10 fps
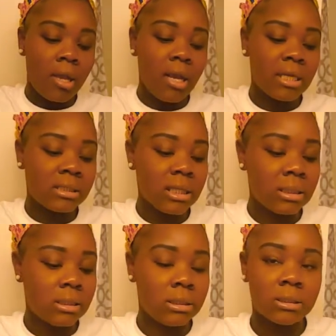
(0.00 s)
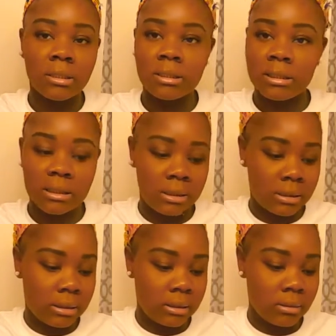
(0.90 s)
Let's say these are the
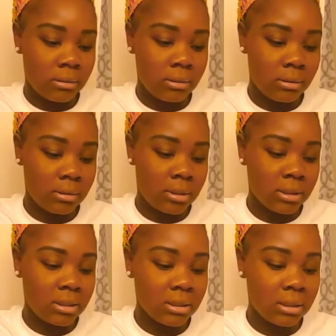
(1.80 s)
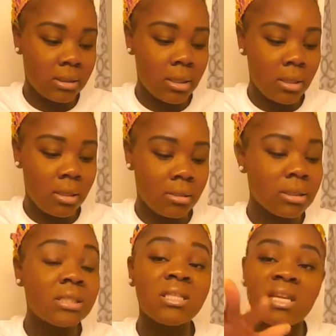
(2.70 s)
seats. This is
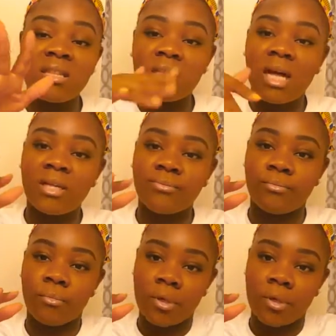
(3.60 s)
like the classroom,